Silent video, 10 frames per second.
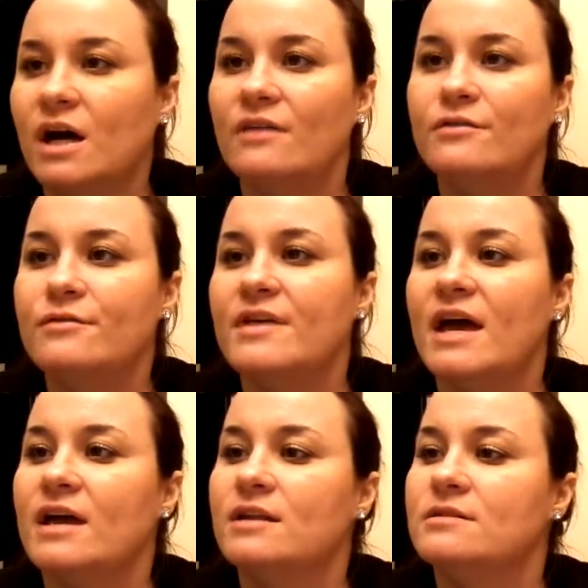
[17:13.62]
other
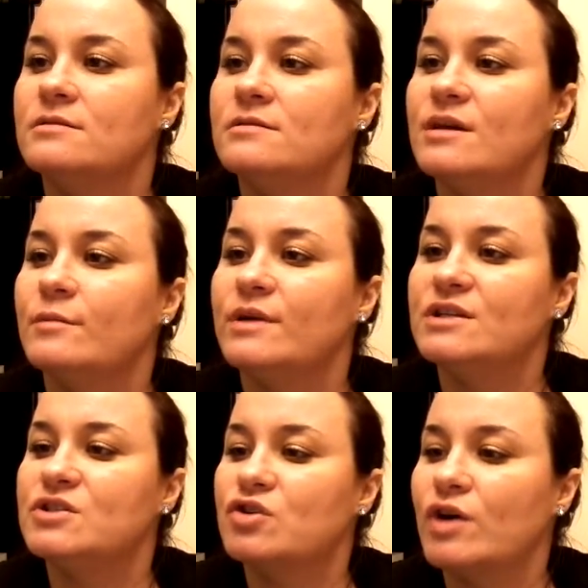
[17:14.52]
than somebody
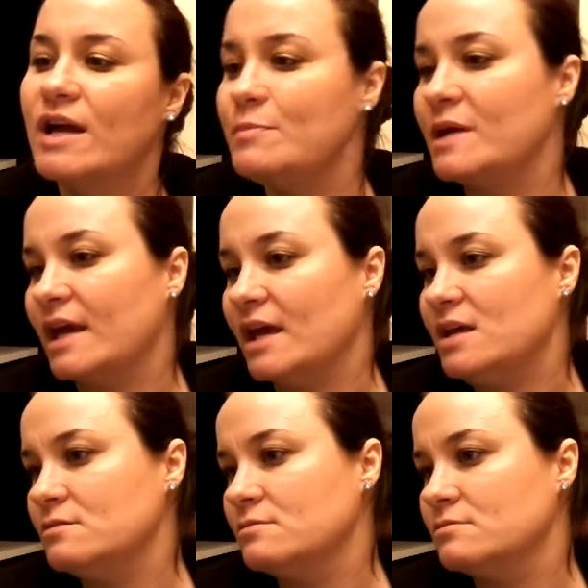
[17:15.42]
scraping it,